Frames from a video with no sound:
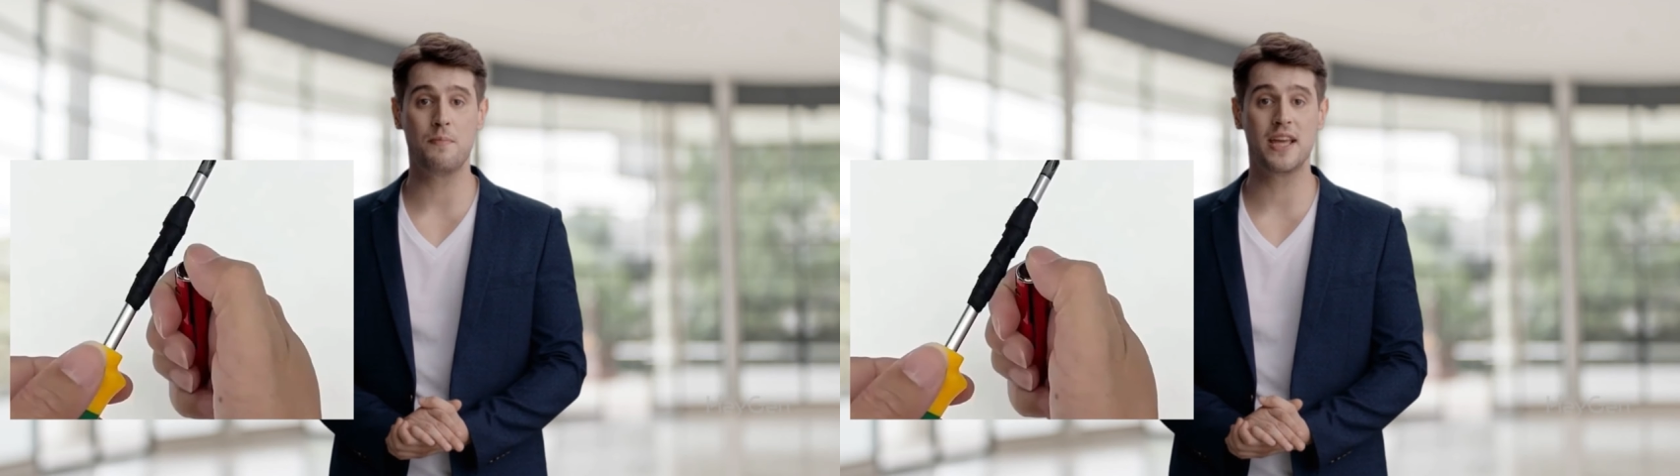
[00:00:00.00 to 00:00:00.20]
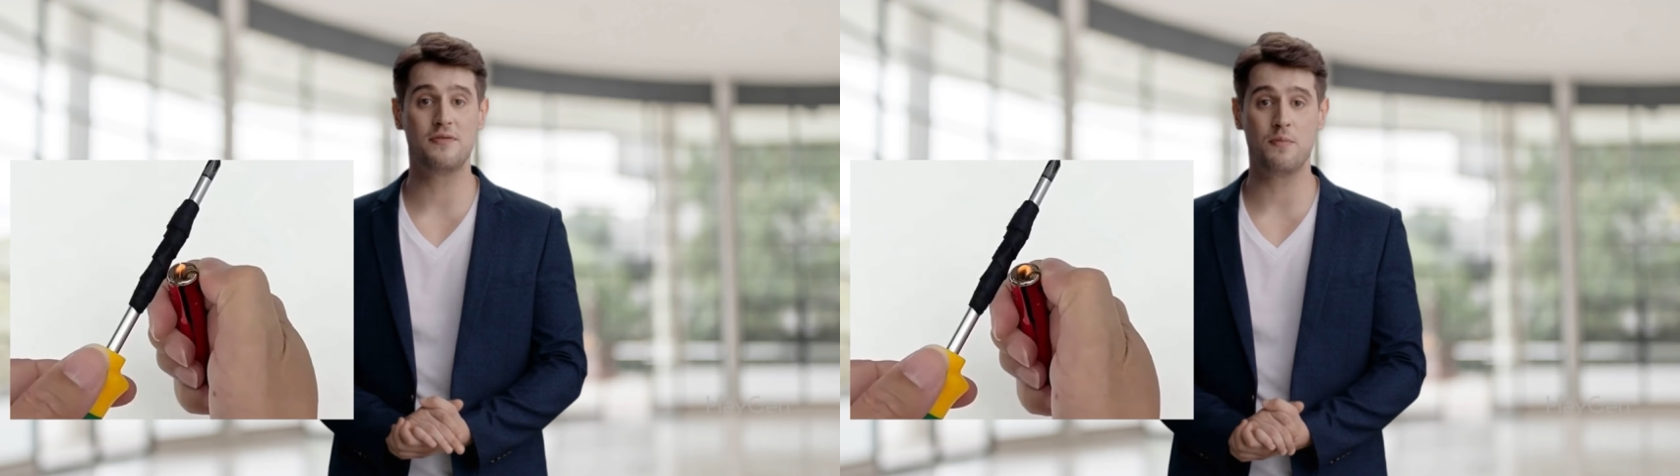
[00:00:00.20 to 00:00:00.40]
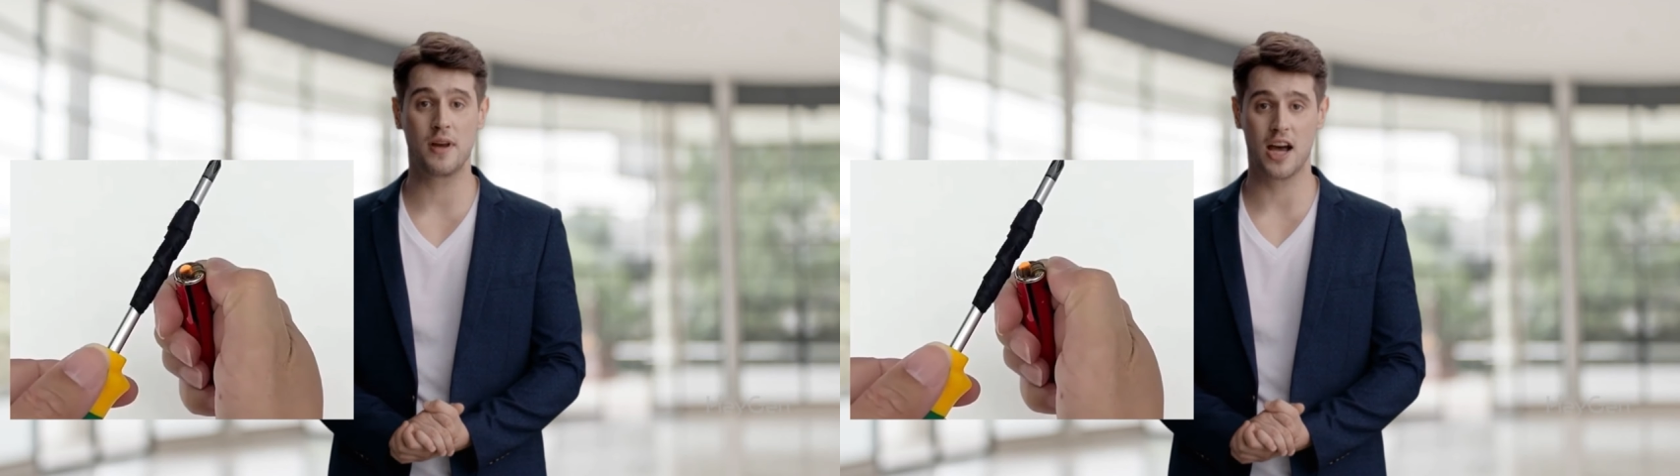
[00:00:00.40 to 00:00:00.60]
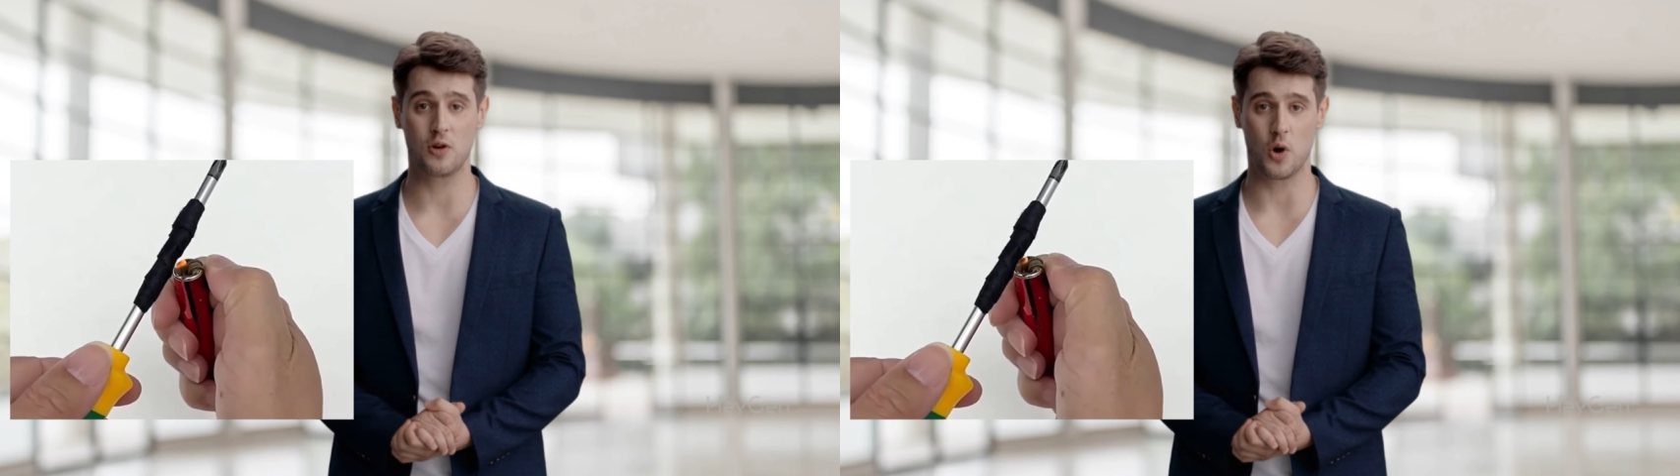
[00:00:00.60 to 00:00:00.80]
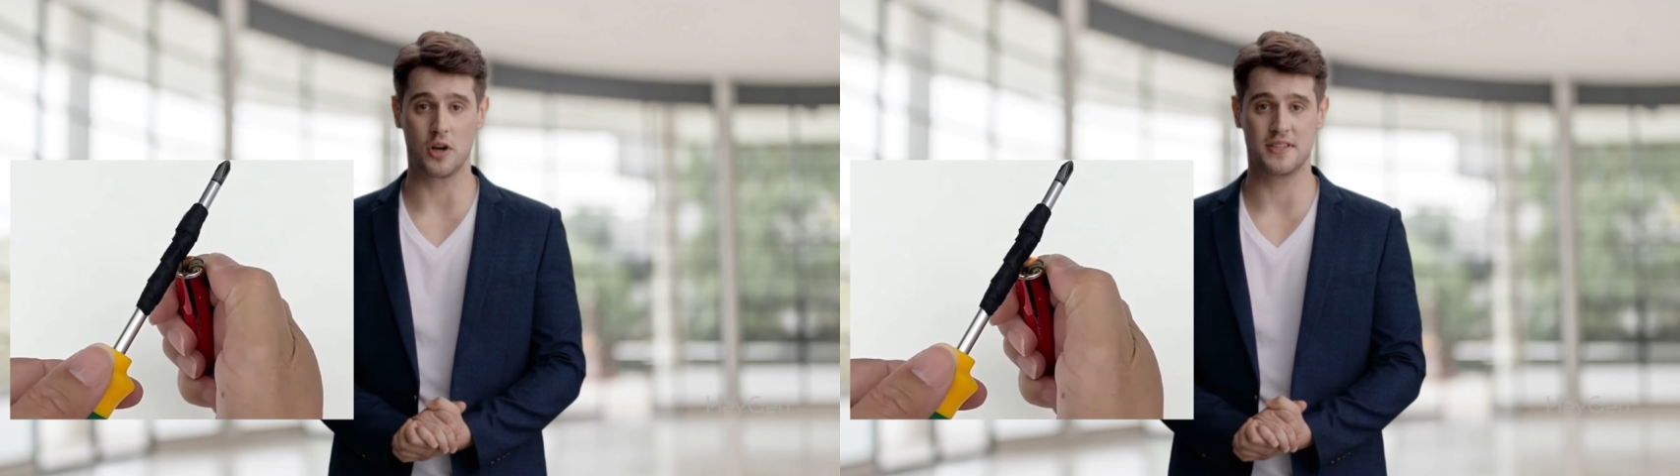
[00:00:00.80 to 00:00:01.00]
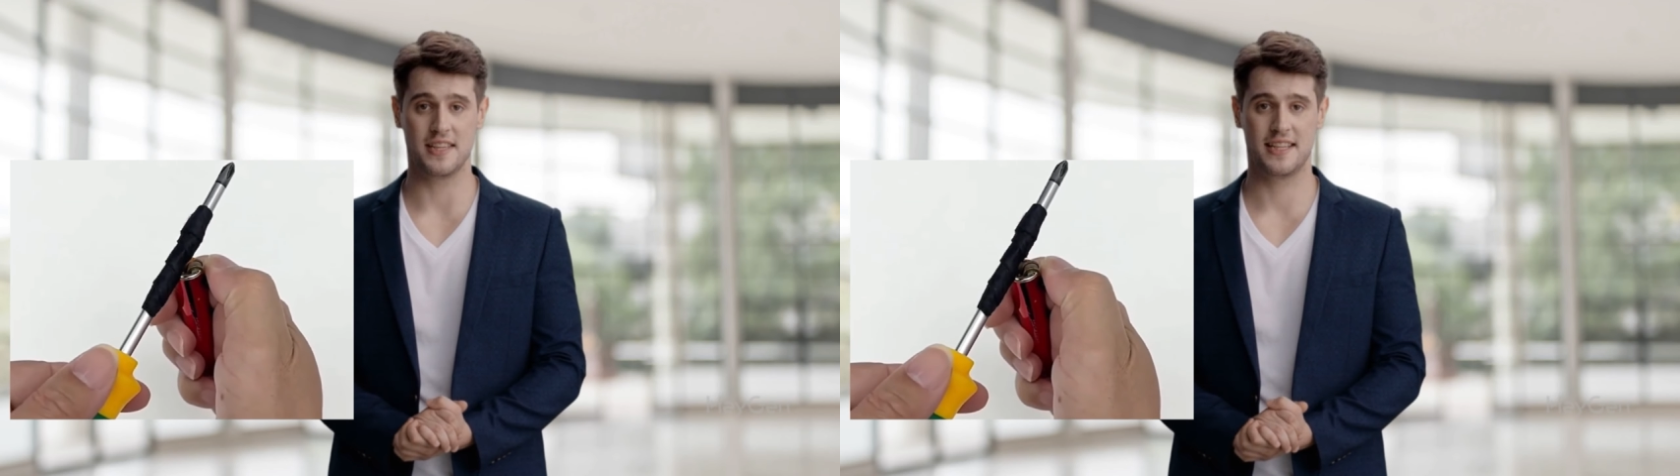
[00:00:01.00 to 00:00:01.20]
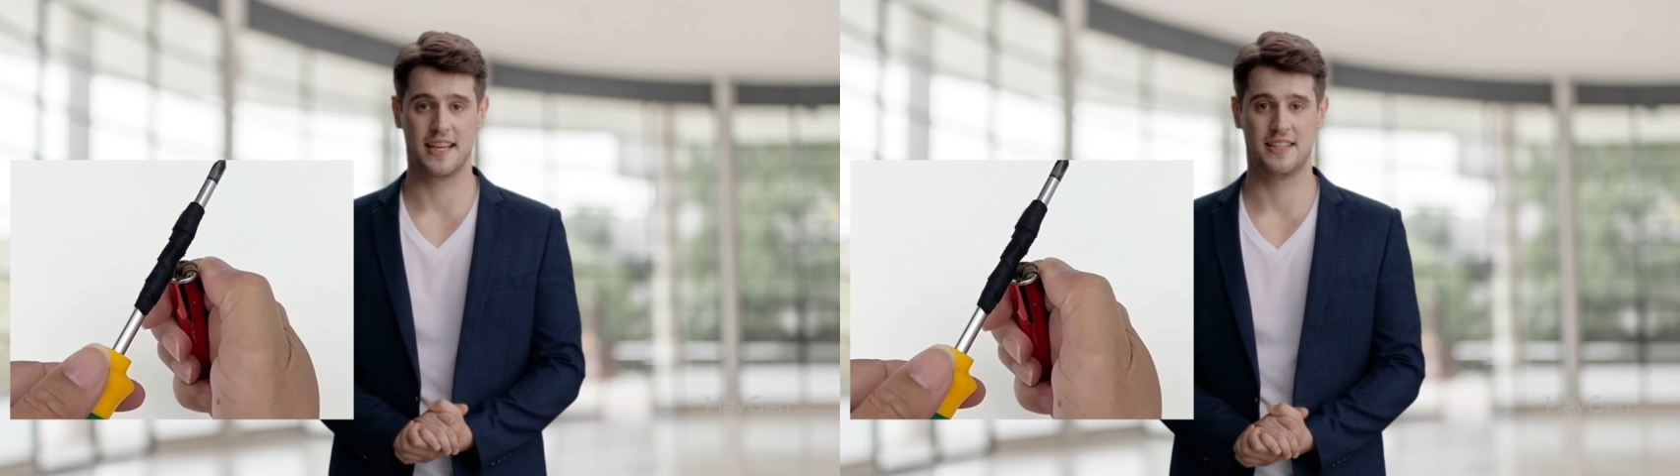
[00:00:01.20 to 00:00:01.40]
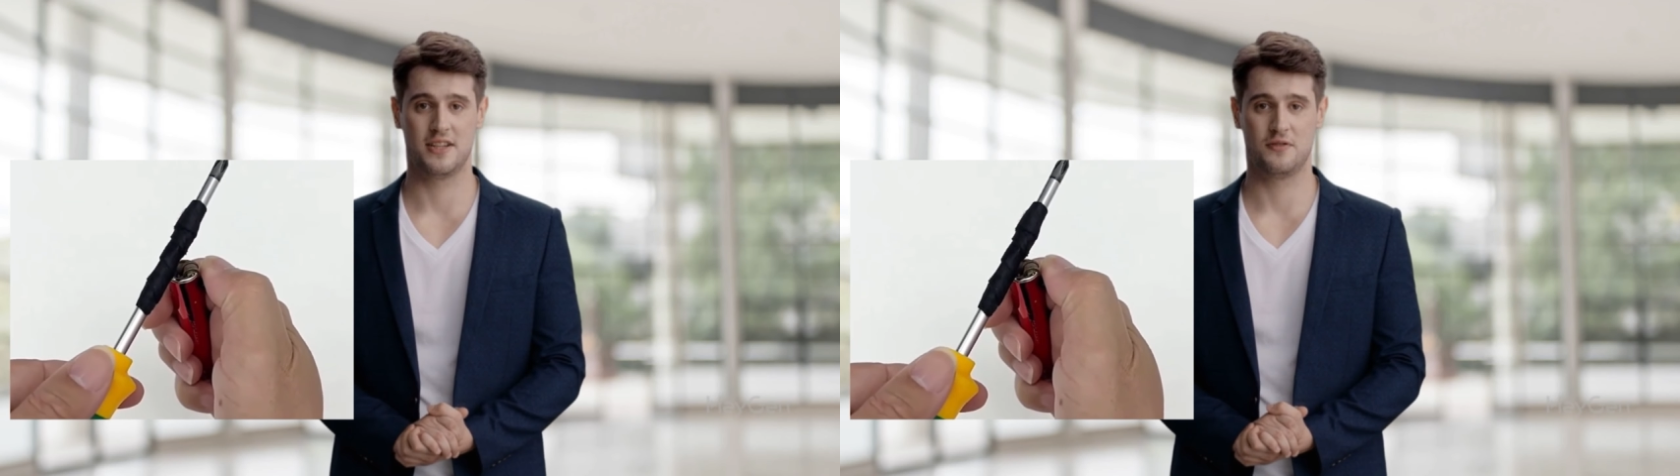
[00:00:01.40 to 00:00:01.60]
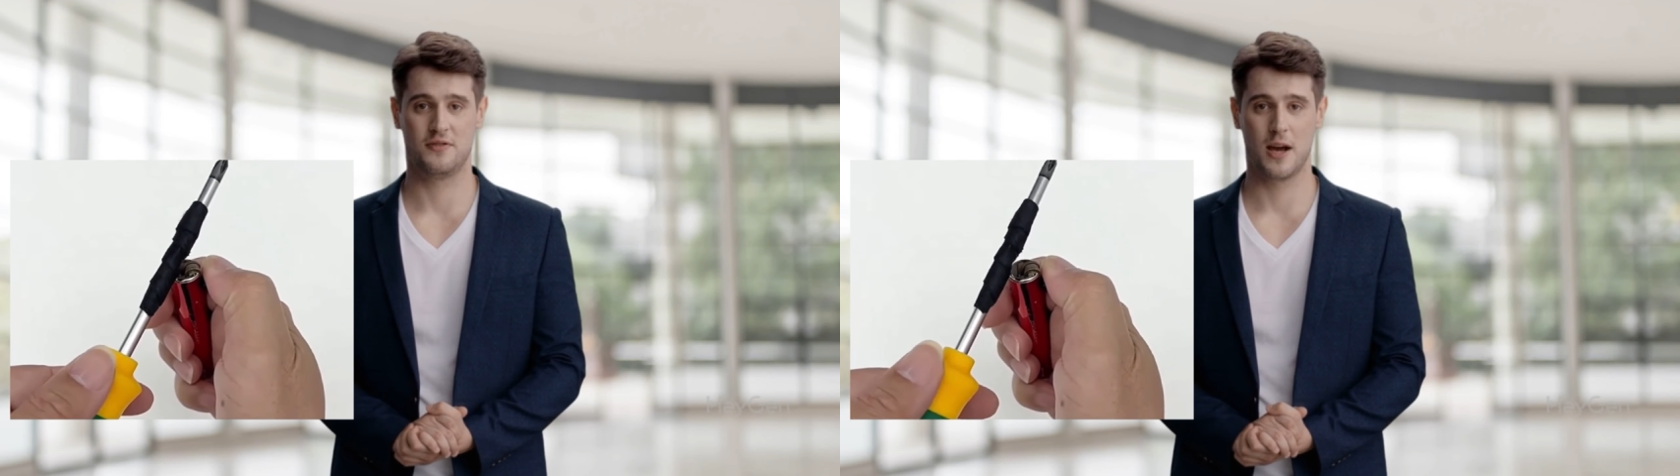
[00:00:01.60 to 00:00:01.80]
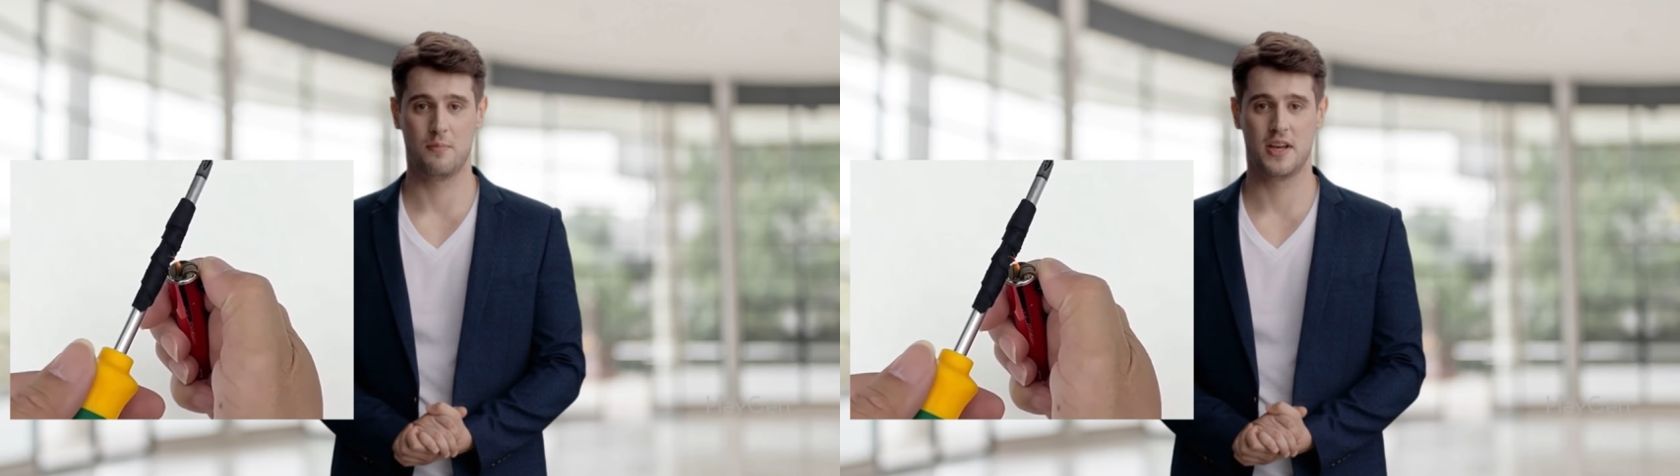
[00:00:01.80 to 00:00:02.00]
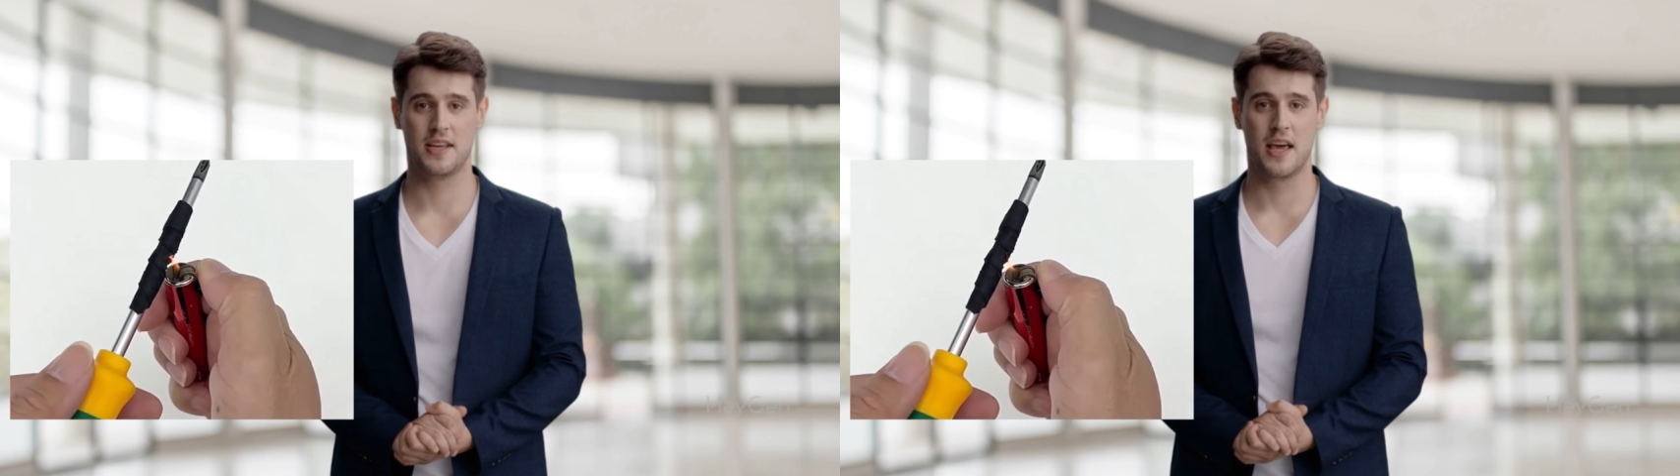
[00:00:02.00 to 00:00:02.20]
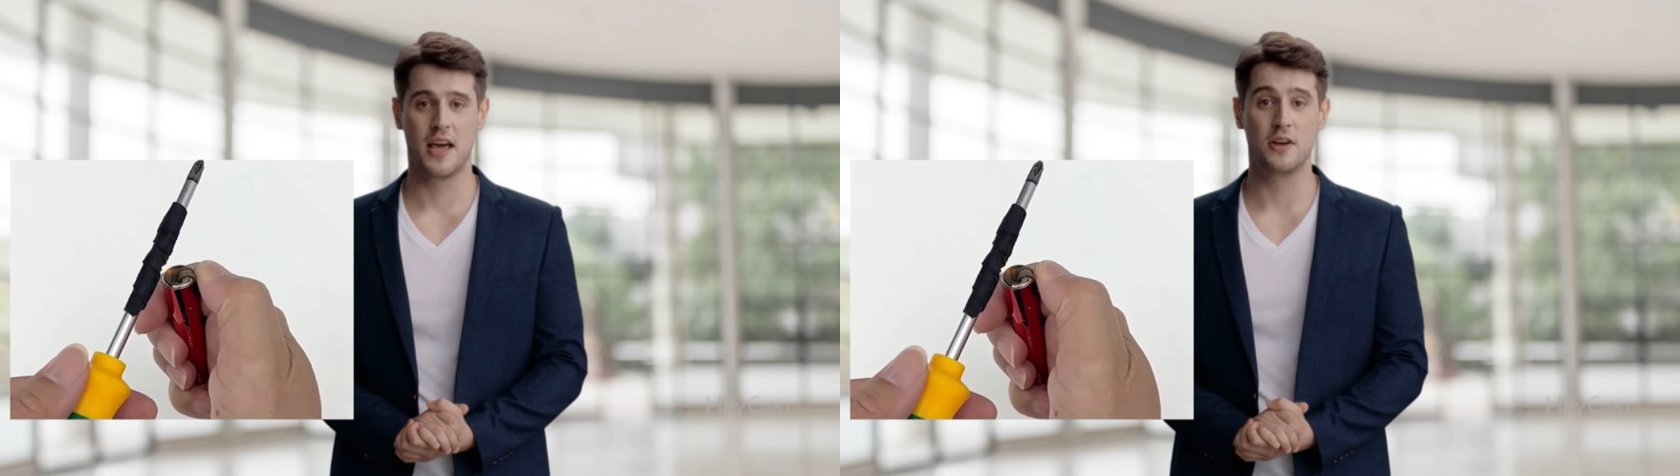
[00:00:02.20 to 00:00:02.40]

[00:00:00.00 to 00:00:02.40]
made from high-quality adhesive fabric,